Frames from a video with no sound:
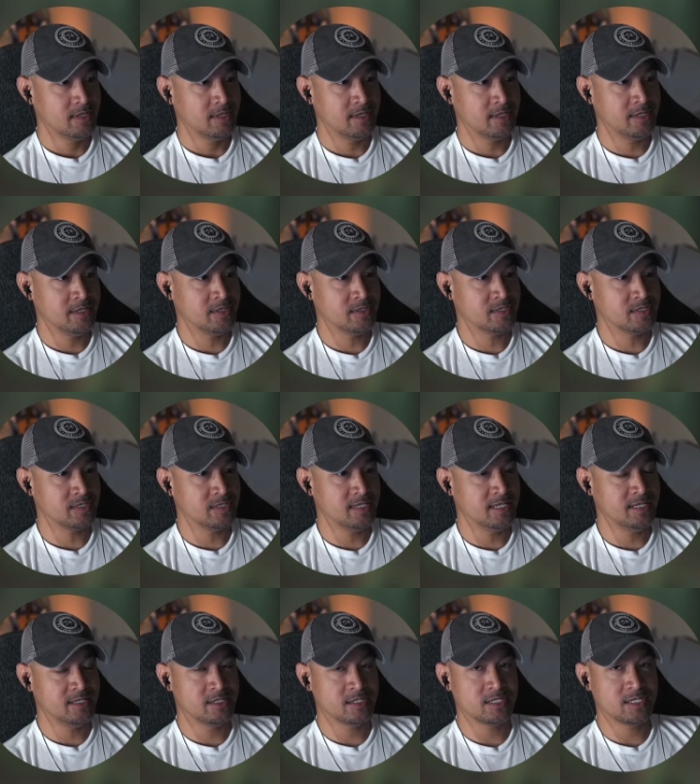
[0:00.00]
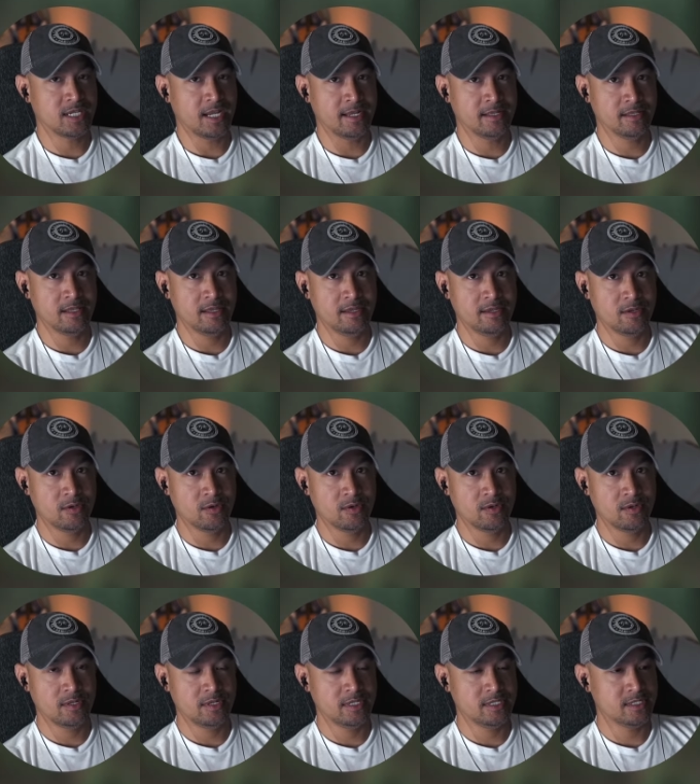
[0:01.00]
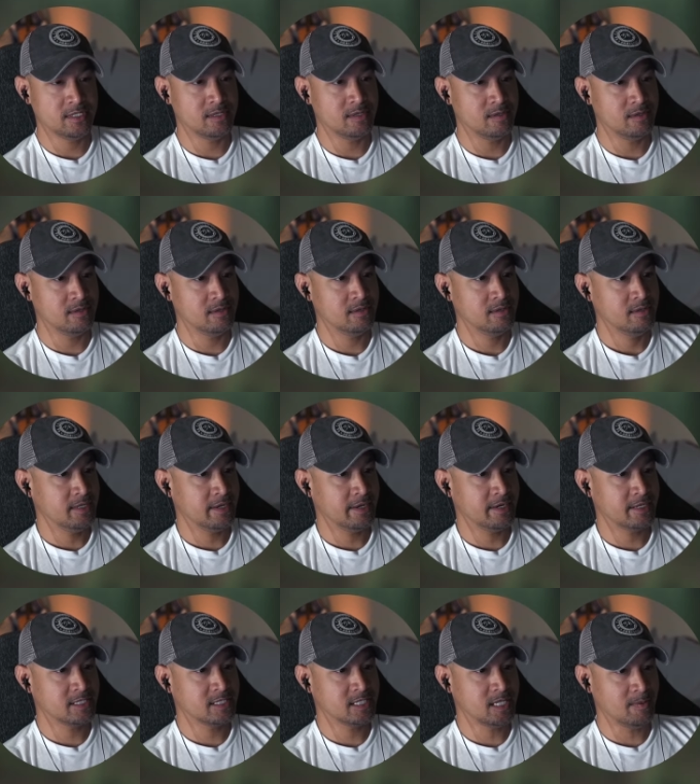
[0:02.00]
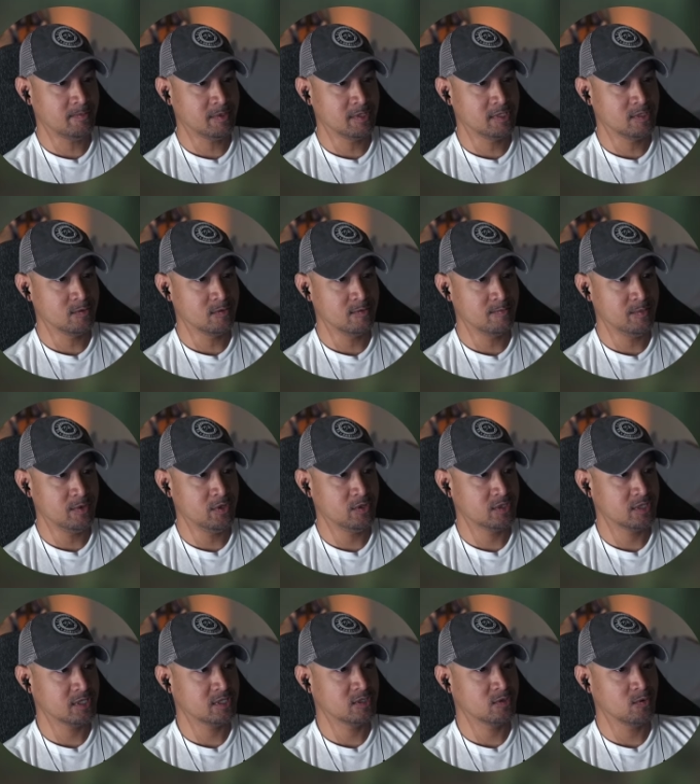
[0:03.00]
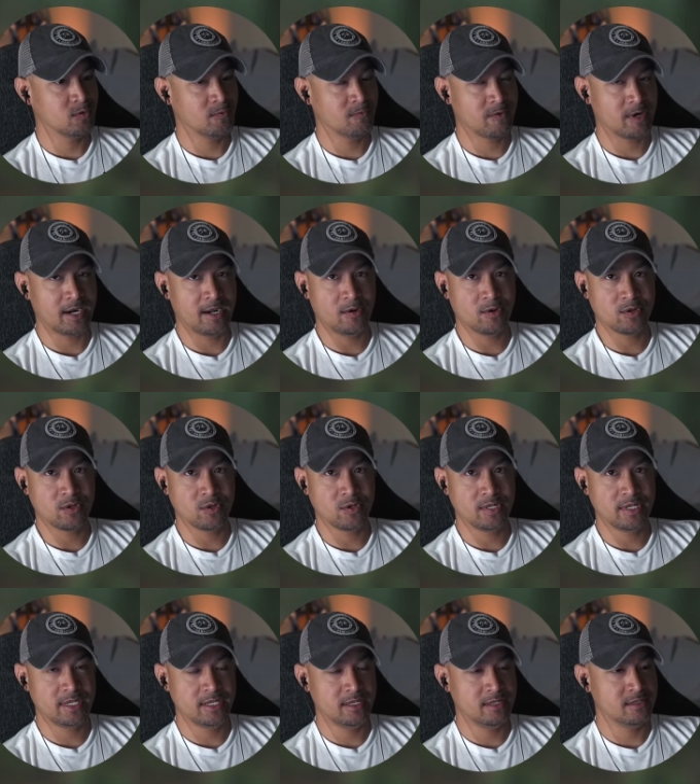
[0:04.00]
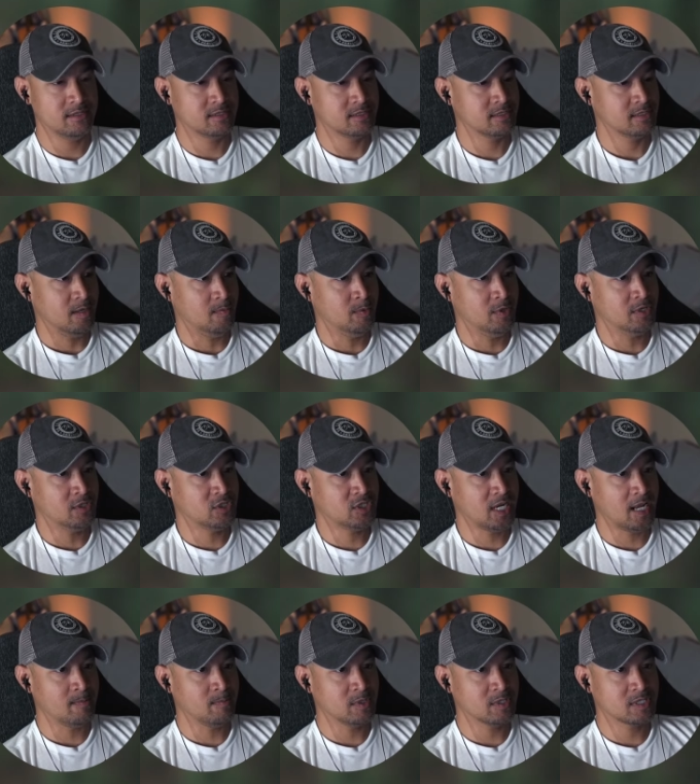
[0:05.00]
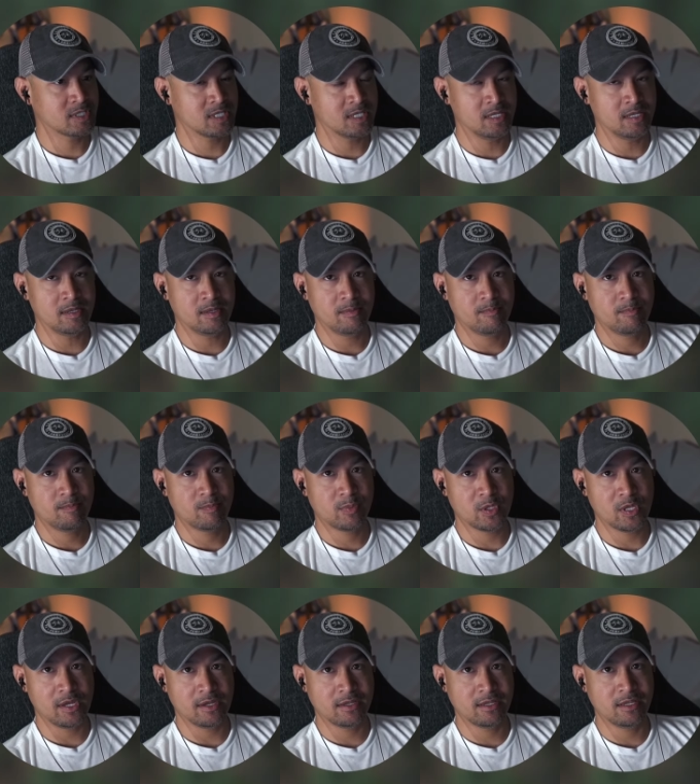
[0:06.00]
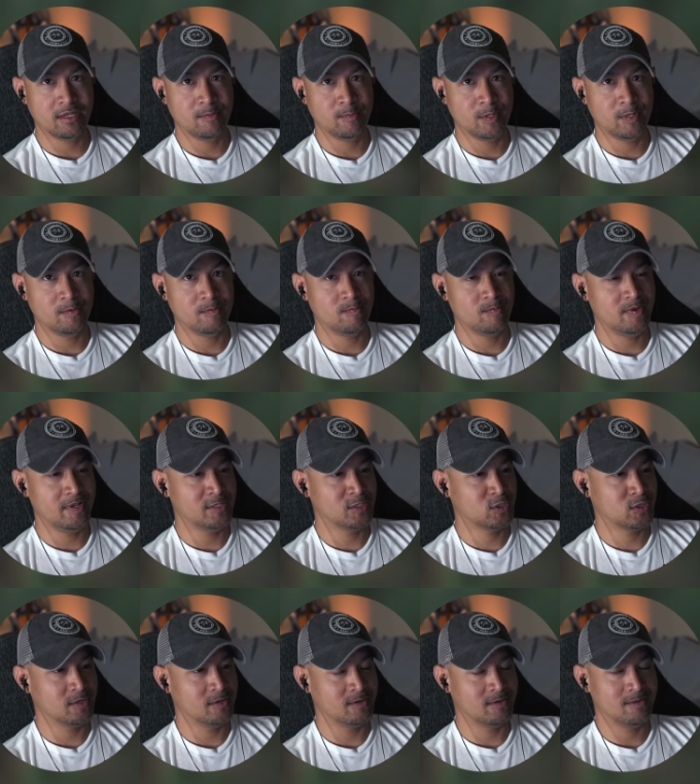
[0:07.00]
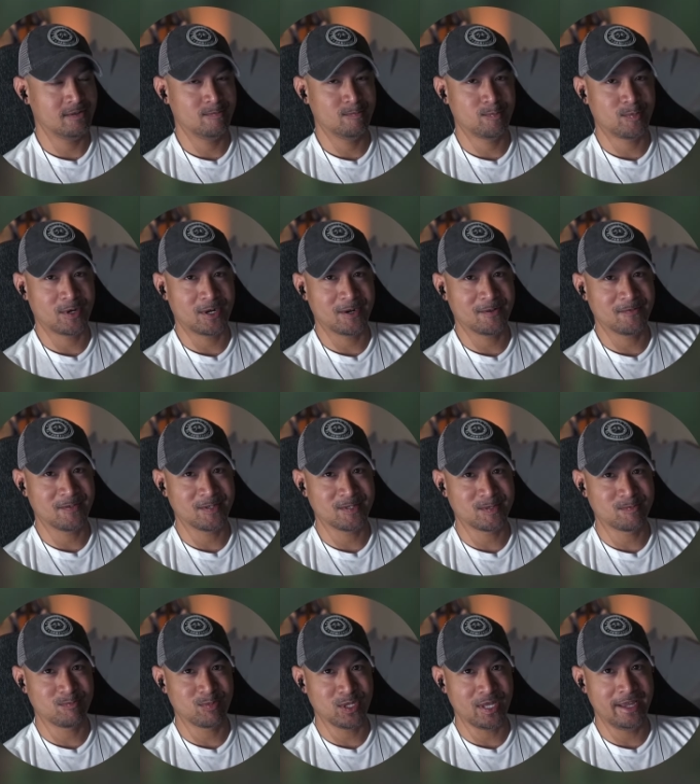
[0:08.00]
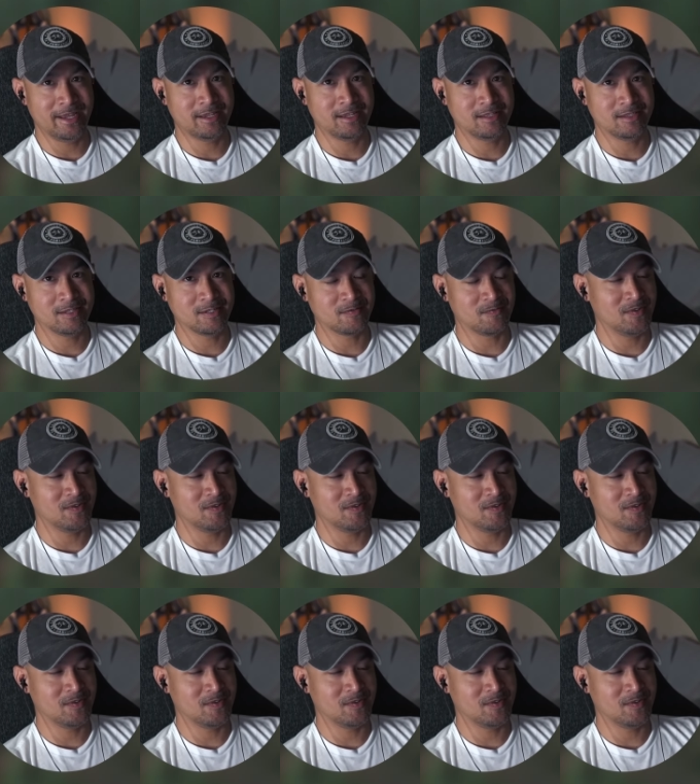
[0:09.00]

is insanely good. He got accepted to a music school for how good he is. I'm gonna shamelessly plug him and insert part of his playing in this